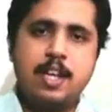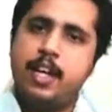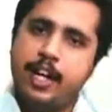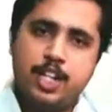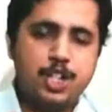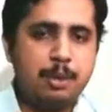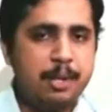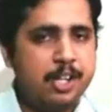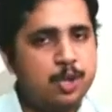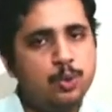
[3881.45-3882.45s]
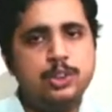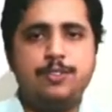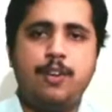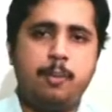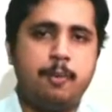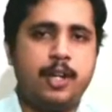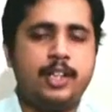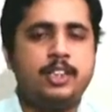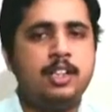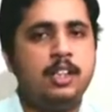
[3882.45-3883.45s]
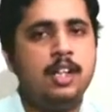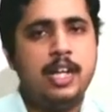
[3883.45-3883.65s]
it should be used for production,